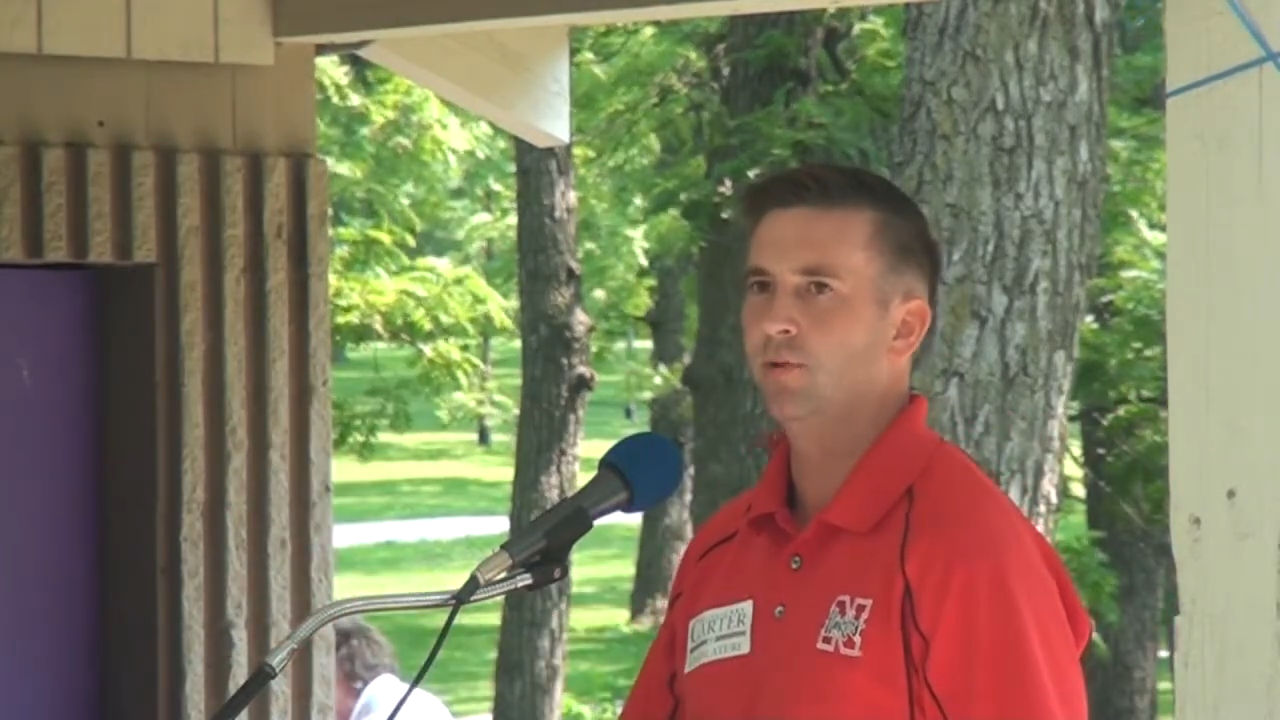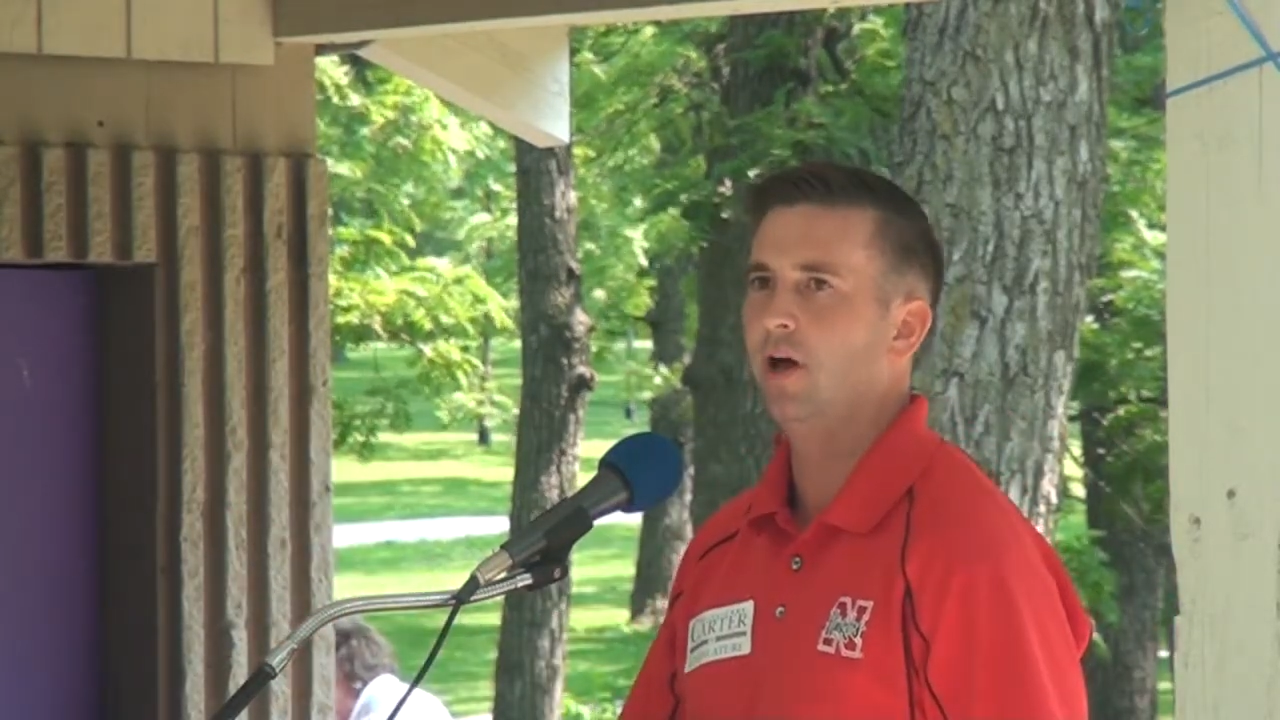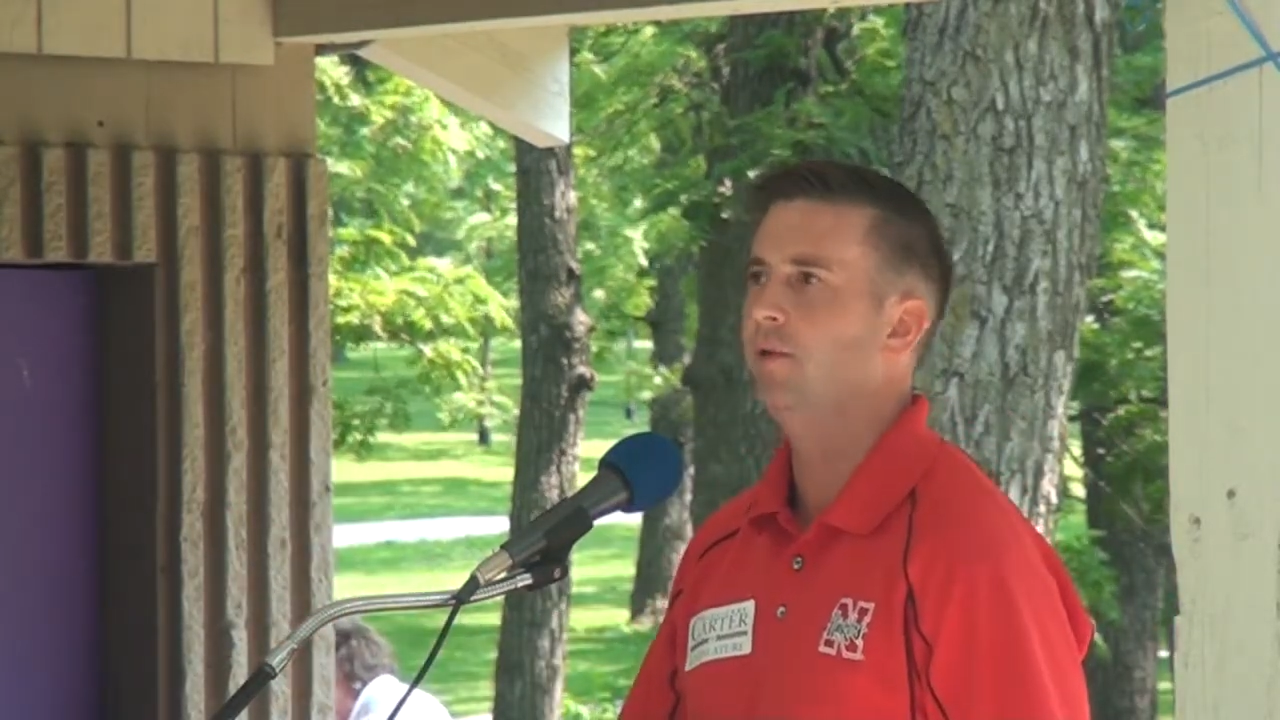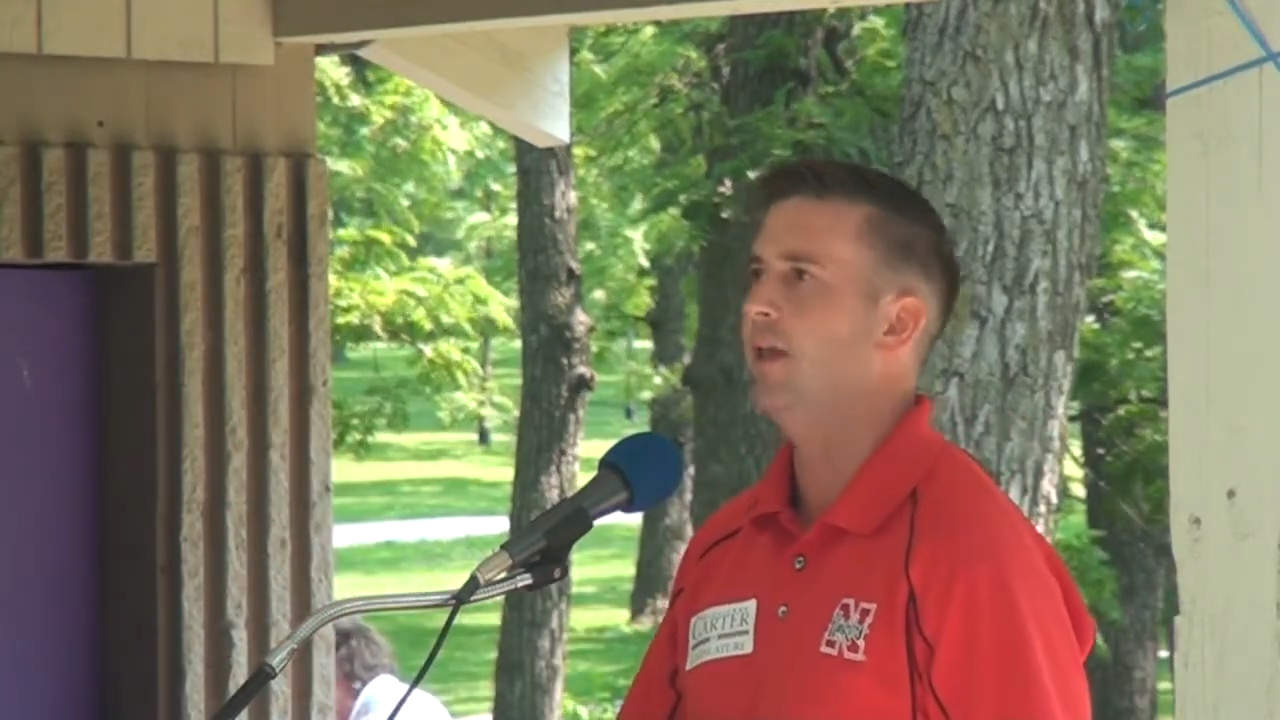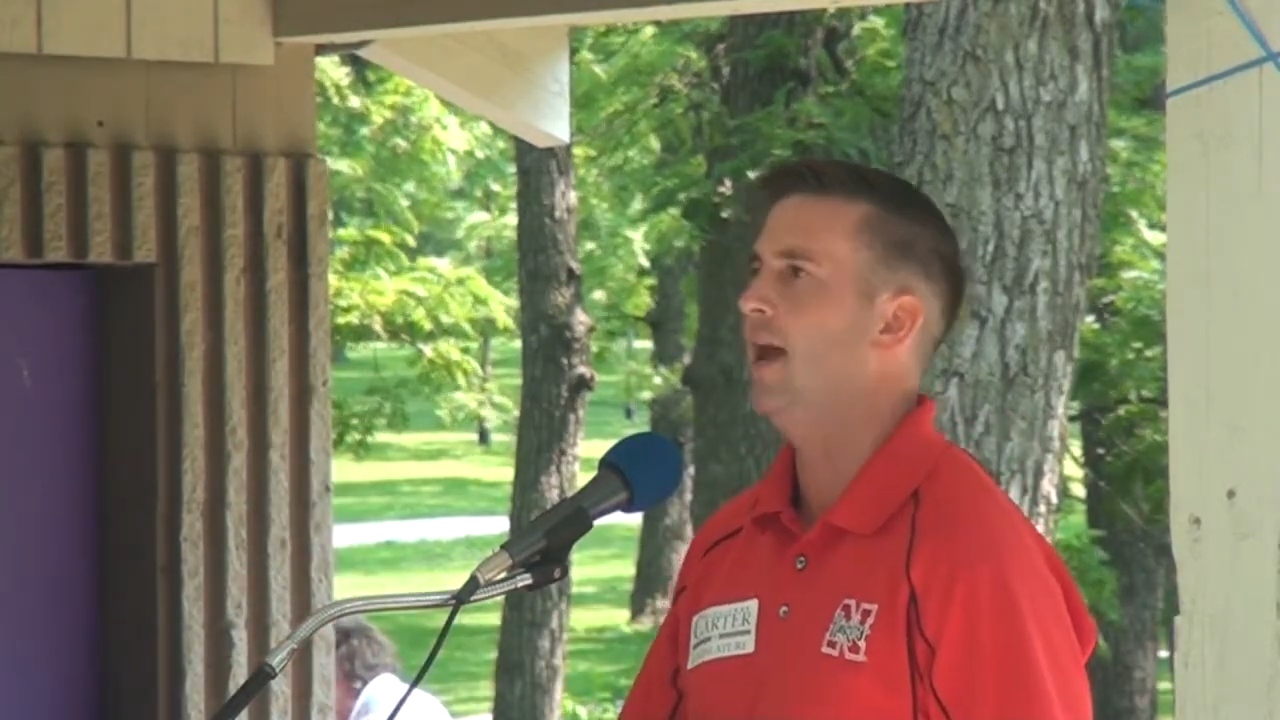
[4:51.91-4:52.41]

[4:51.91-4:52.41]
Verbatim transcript: at public